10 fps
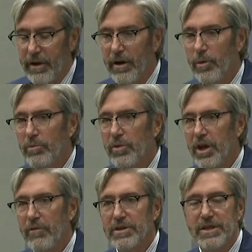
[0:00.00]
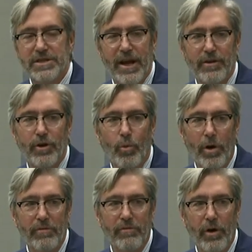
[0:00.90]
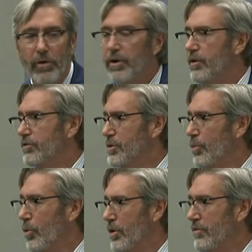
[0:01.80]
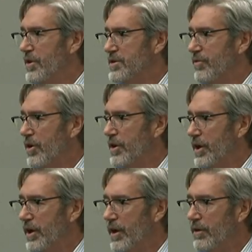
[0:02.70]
um, gave us a 10 to 1 vote in support of this funding,